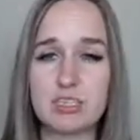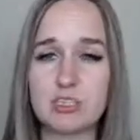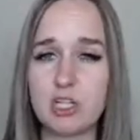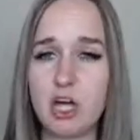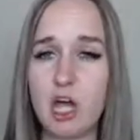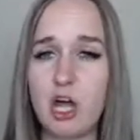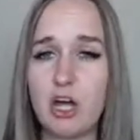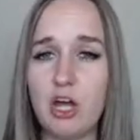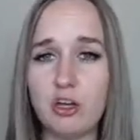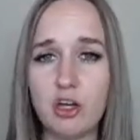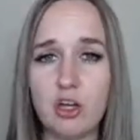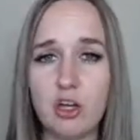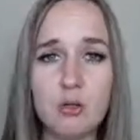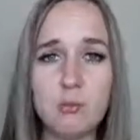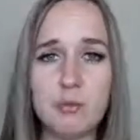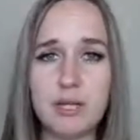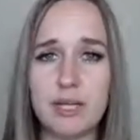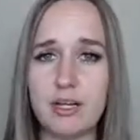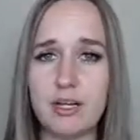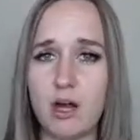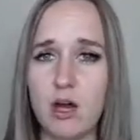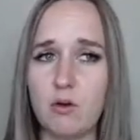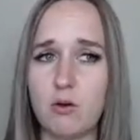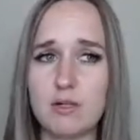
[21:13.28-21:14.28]
Todd
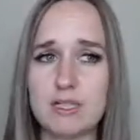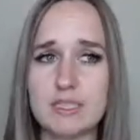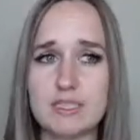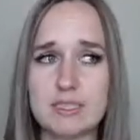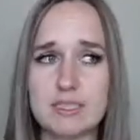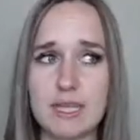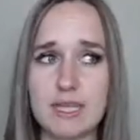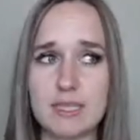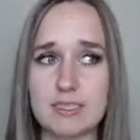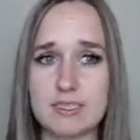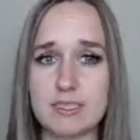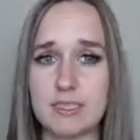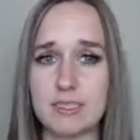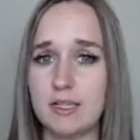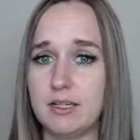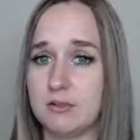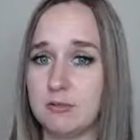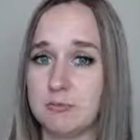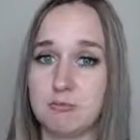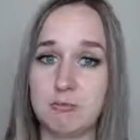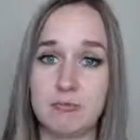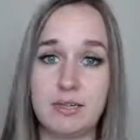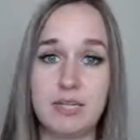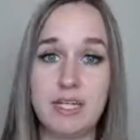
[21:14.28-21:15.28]
Herdman always says
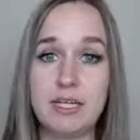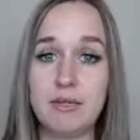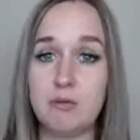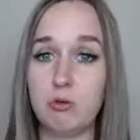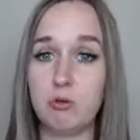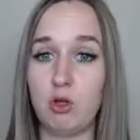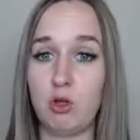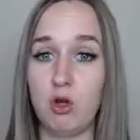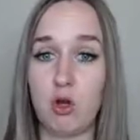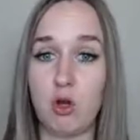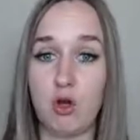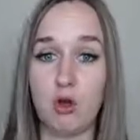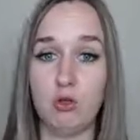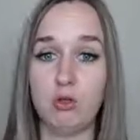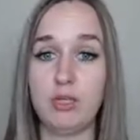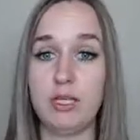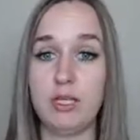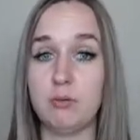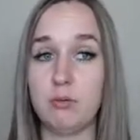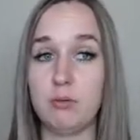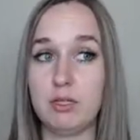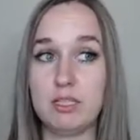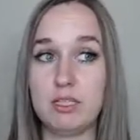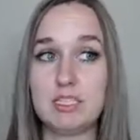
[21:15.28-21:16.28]
he will
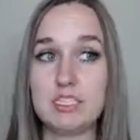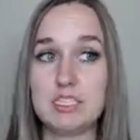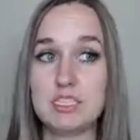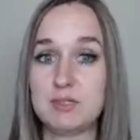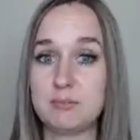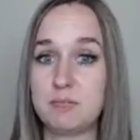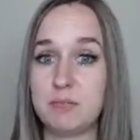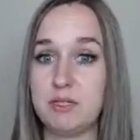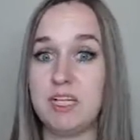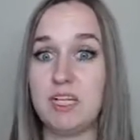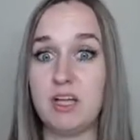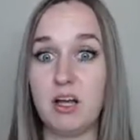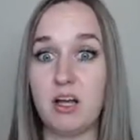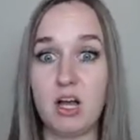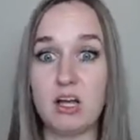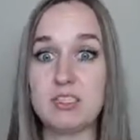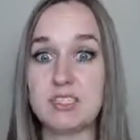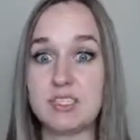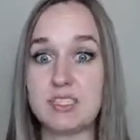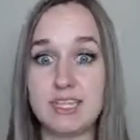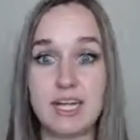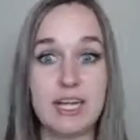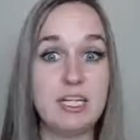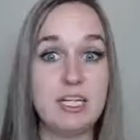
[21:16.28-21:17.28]
only really speak on
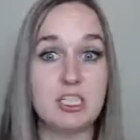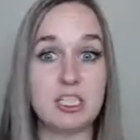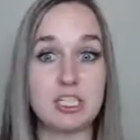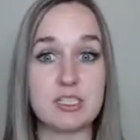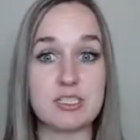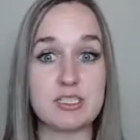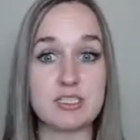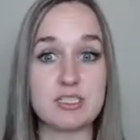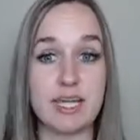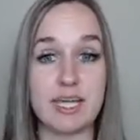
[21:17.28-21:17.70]
stages.